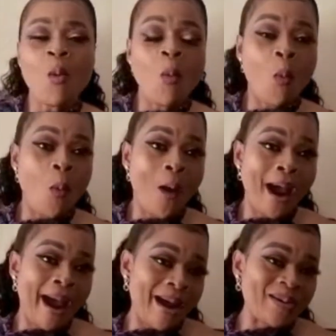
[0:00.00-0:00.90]

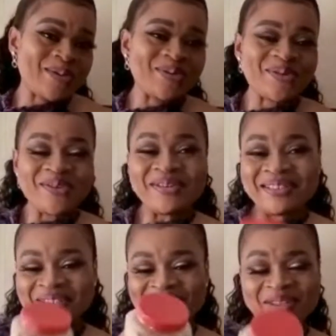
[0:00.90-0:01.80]
wow, you know.
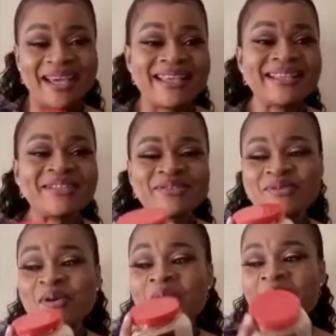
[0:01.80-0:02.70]
Try it,
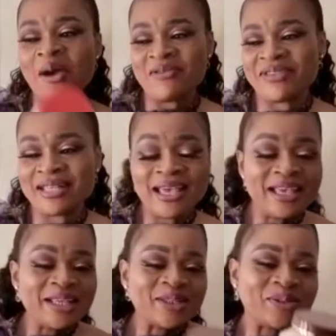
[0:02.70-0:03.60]
you'll love it.
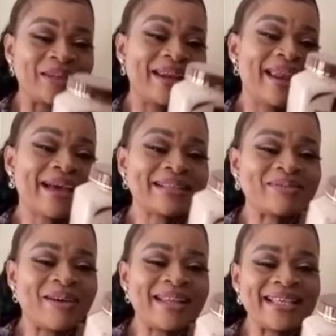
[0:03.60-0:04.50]
So the last
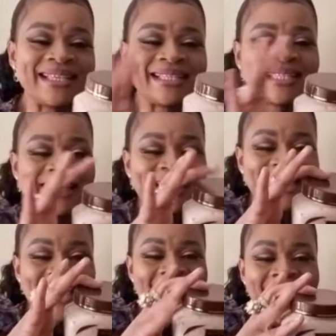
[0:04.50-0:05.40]
one is
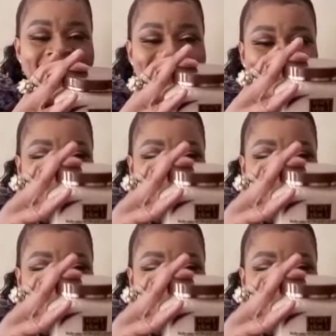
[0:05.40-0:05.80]
here. So